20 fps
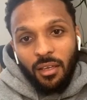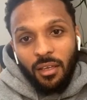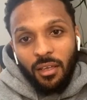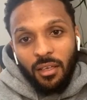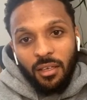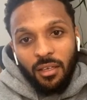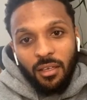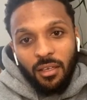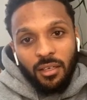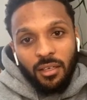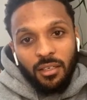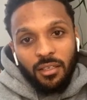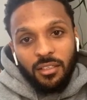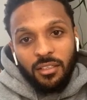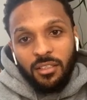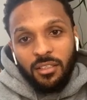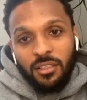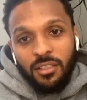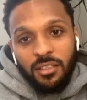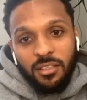
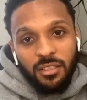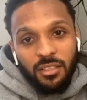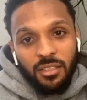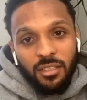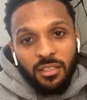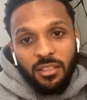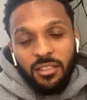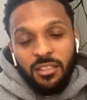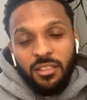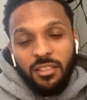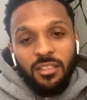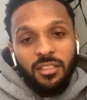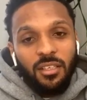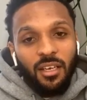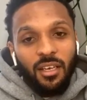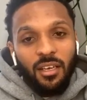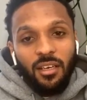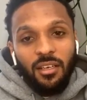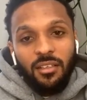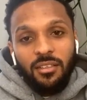It's
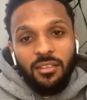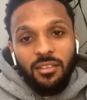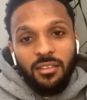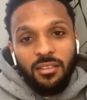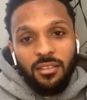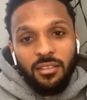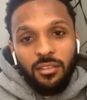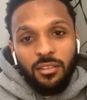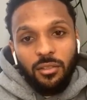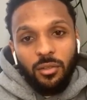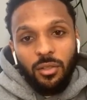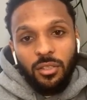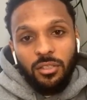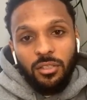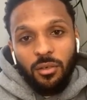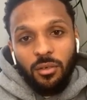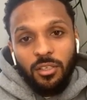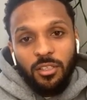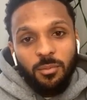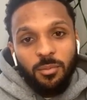CTX. You're
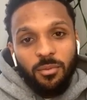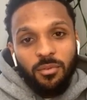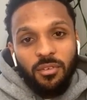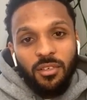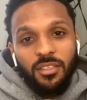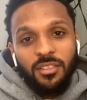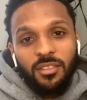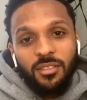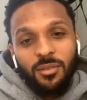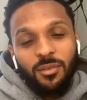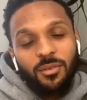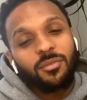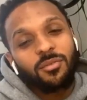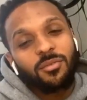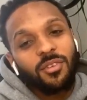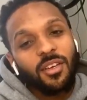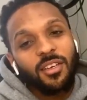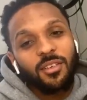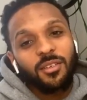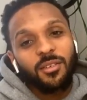so inspirational.
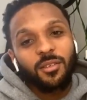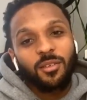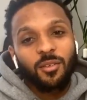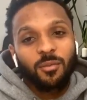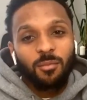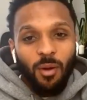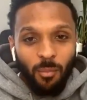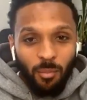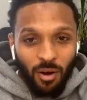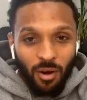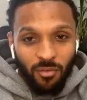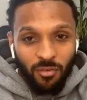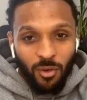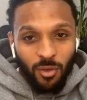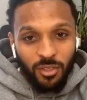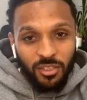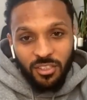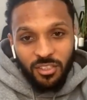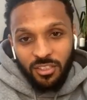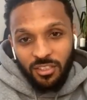Thank you, my brother or
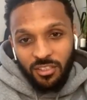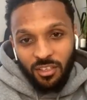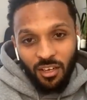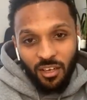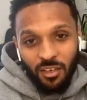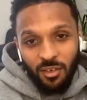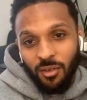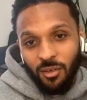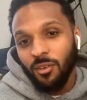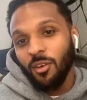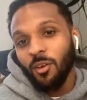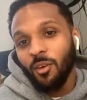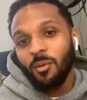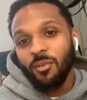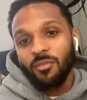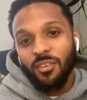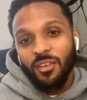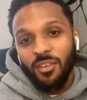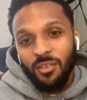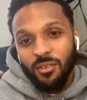sister. I don't know, but
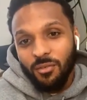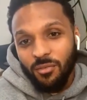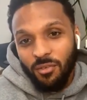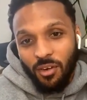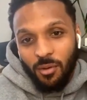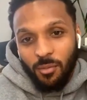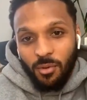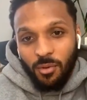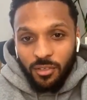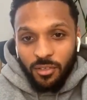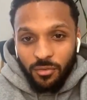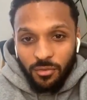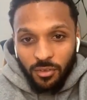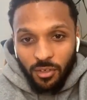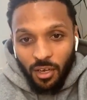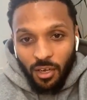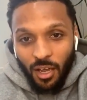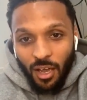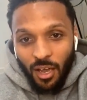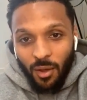thank you very much for your
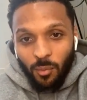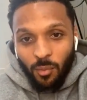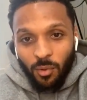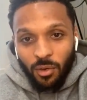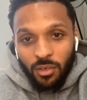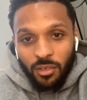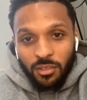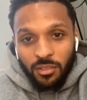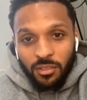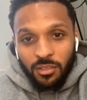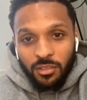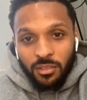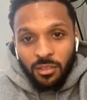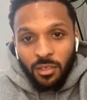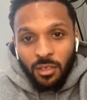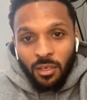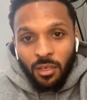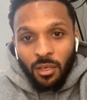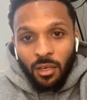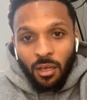kind words.
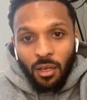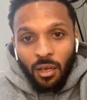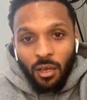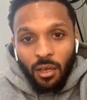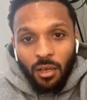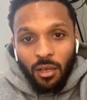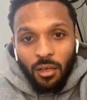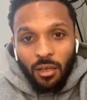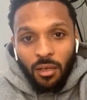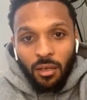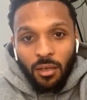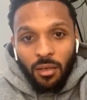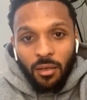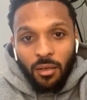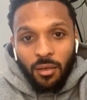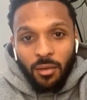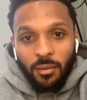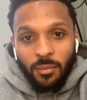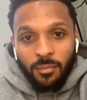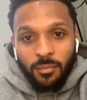
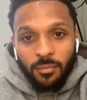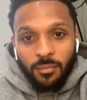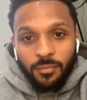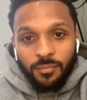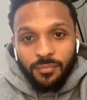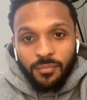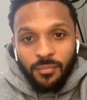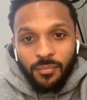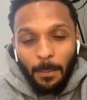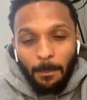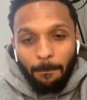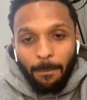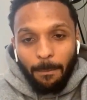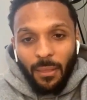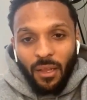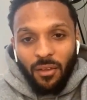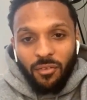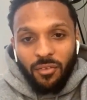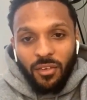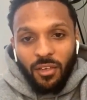I
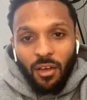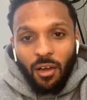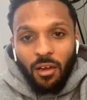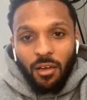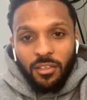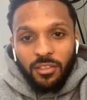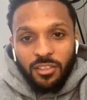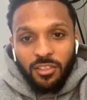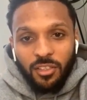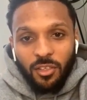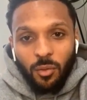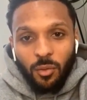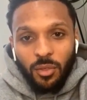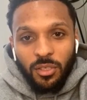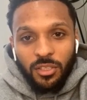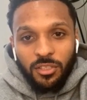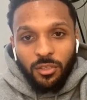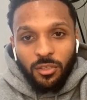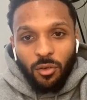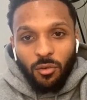think I answered the
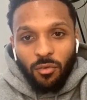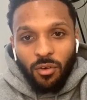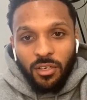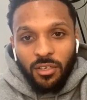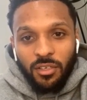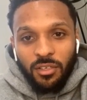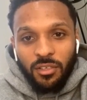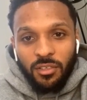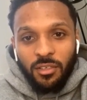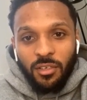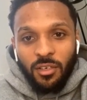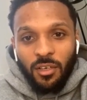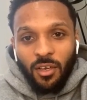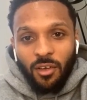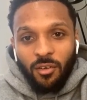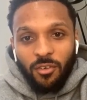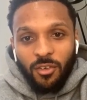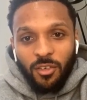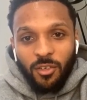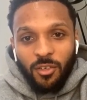question already. I
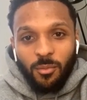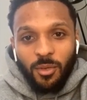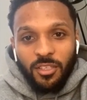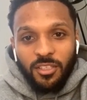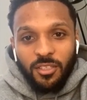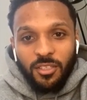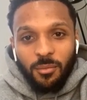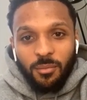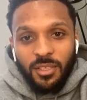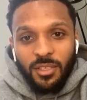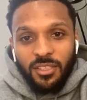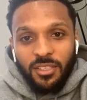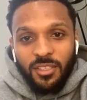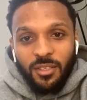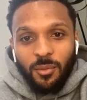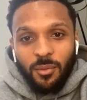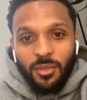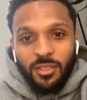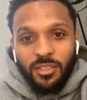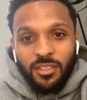think you must have missed it,
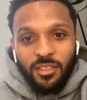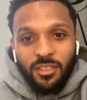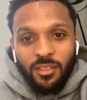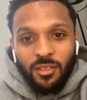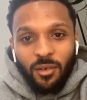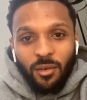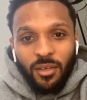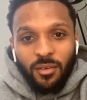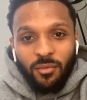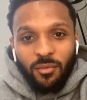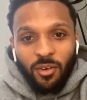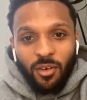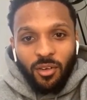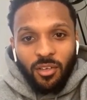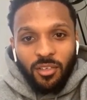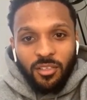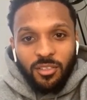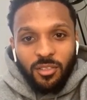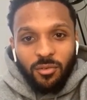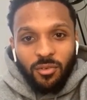Wiz Kiddo, in
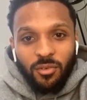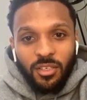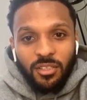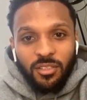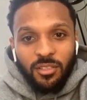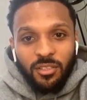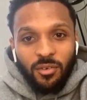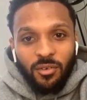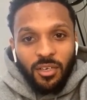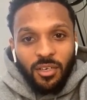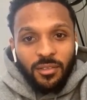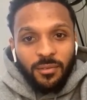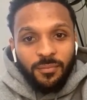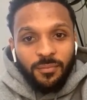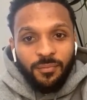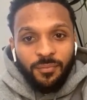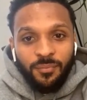regards to rent to rent.